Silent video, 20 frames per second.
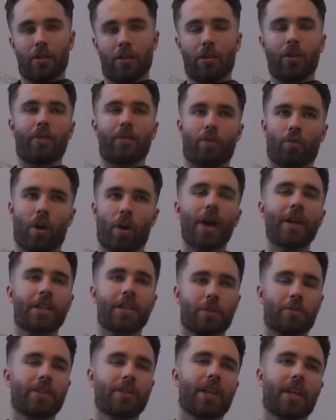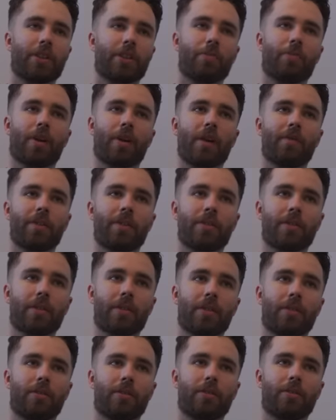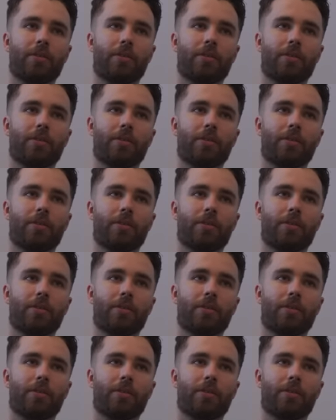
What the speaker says: You have the right to protect your privacy.